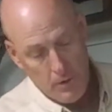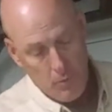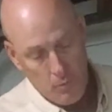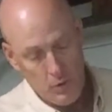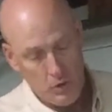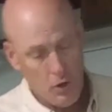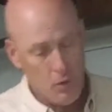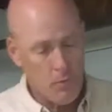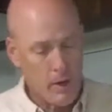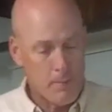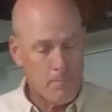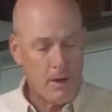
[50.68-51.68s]
We don't
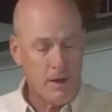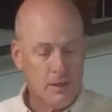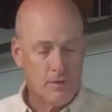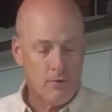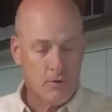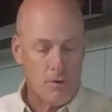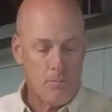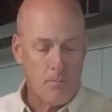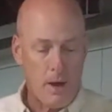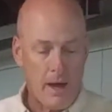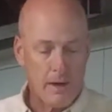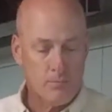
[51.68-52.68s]
want to paint the very
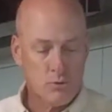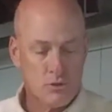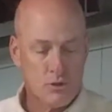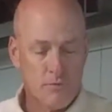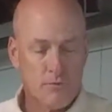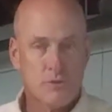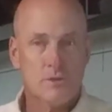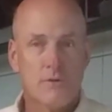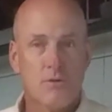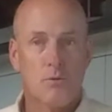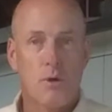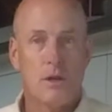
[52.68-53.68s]
bottom surface of
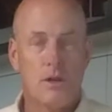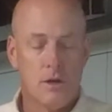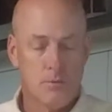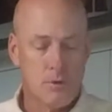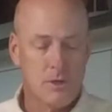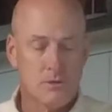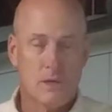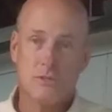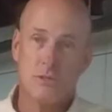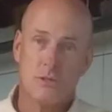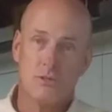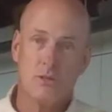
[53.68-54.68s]
it right here, because that's
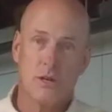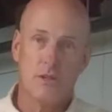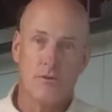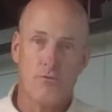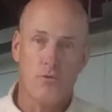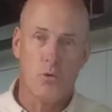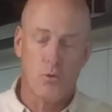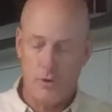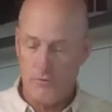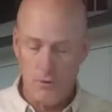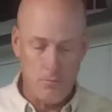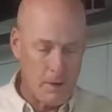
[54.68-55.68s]
going to sit on the floor, and
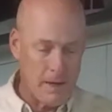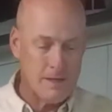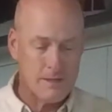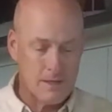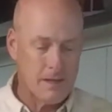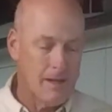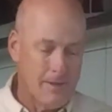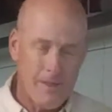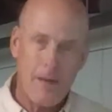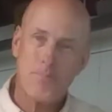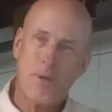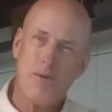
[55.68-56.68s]
if you paint it,
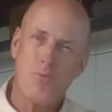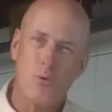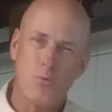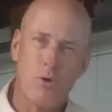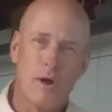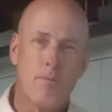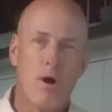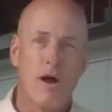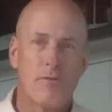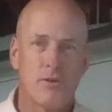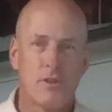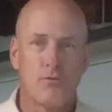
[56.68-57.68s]
that paint will rub
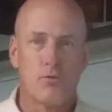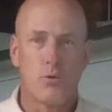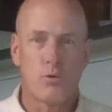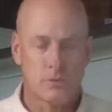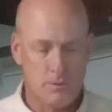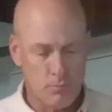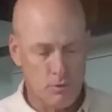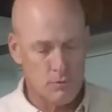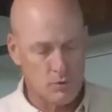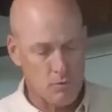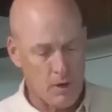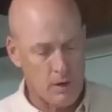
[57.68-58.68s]
off on the floor as it moves
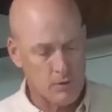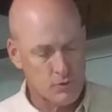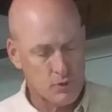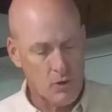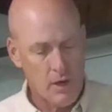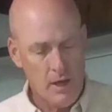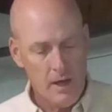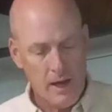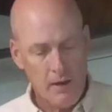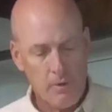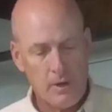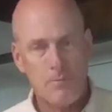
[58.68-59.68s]
around. So
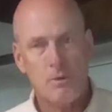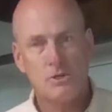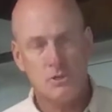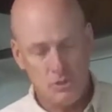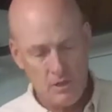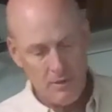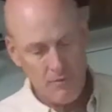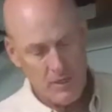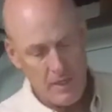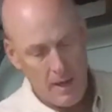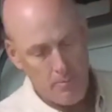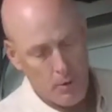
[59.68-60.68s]
I recommend just leaving
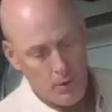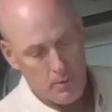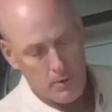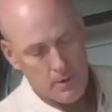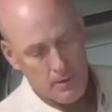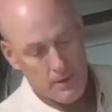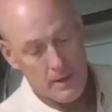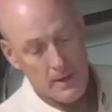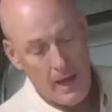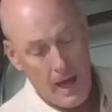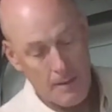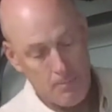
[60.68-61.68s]
that part
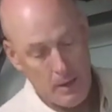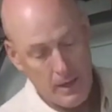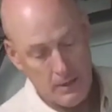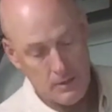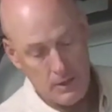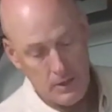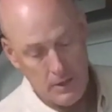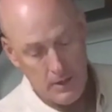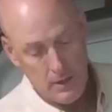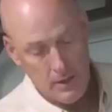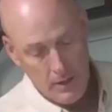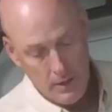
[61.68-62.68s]
not painted,
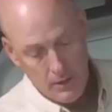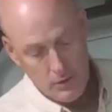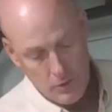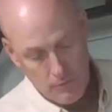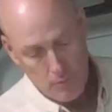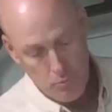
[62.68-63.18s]
just for